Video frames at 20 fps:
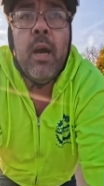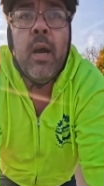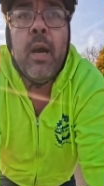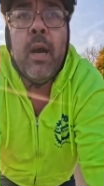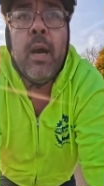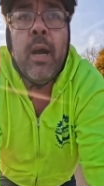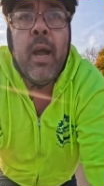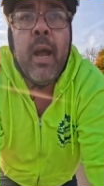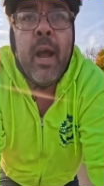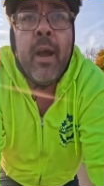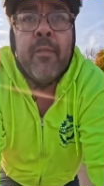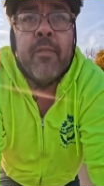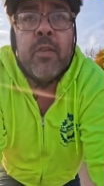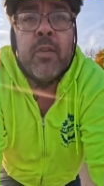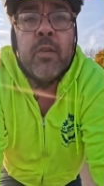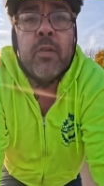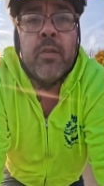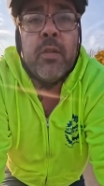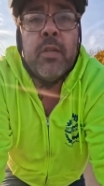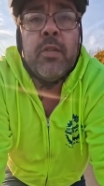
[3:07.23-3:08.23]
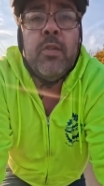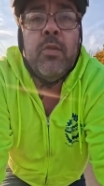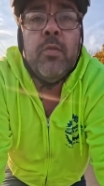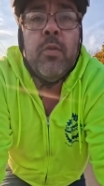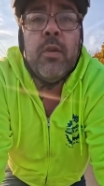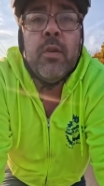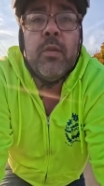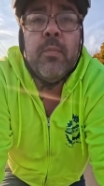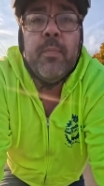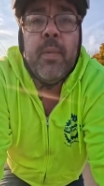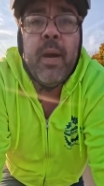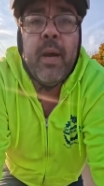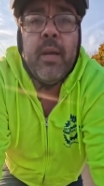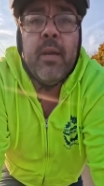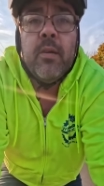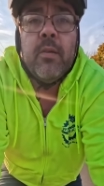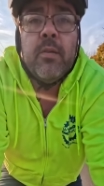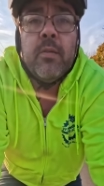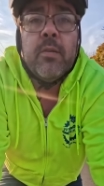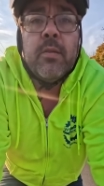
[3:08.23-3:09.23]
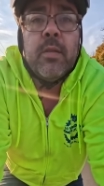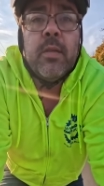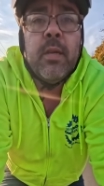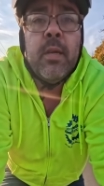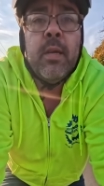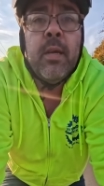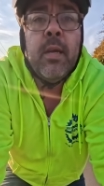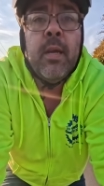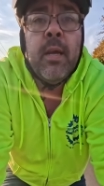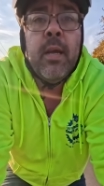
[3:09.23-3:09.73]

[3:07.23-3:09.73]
After the 200 miles,